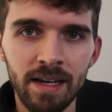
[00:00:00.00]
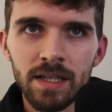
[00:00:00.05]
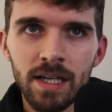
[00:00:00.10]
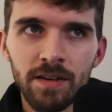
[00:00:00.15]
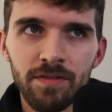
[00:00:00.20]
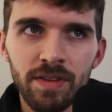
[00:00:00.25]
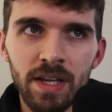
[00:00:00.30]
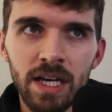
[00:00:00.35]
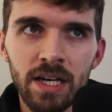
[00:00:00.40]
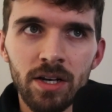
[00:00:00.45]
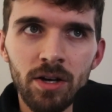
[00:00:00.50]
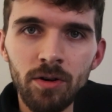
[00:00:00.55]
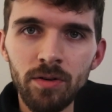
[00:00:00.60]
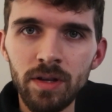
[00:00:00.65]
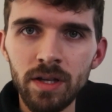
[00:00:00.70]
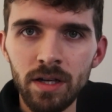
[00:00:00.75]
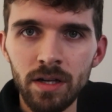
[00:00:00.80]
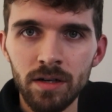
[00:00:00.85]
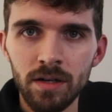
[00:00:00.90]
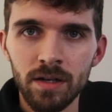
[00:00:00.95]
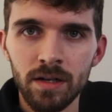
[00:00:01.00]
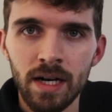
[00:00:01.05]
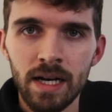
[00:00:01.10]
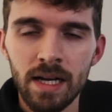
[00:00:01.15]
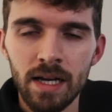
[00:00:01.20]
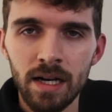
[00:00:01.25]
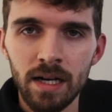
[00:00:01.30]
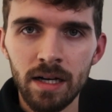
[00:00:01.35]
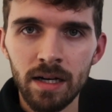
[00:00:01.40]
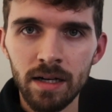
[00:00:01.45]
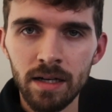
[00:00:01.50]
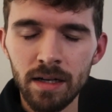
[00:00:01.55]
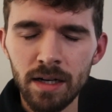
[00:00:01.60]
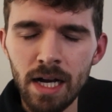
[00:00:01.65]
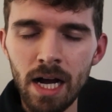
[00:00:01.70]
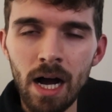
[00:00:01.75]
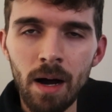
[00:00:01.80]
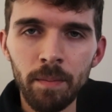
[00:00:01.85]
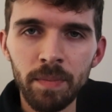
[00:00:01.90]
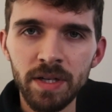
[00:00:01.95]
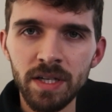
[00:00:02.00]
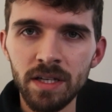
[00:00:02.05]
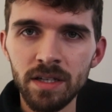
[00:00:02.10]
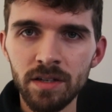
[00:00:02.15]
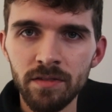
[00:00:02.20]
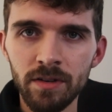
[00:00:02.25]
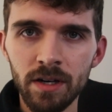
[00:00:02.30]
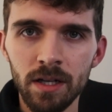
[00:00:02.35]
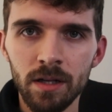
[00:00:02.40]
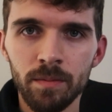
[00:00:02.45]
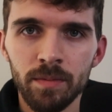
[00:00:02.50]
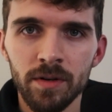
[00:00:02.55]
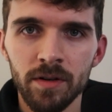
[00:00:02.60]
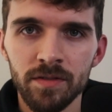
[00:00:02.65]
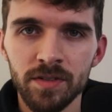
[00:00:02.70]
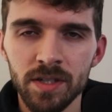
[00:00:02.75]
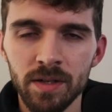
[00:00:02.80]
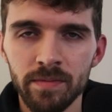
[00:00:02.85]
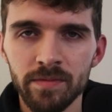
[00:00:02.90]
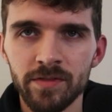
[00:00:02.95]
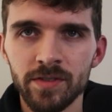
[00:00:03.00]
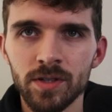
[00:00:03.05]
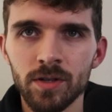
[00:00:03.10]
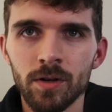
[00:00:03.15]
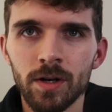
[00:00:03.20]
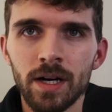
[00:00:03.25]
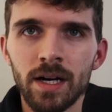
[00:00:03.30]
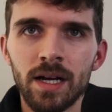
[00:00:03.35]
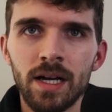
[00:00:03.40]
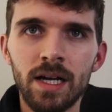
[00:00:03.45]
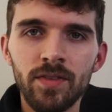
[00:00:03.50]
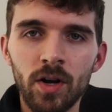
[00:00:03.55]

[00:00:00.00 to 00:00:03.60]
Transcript: if they know that you're a competent developer of some sort,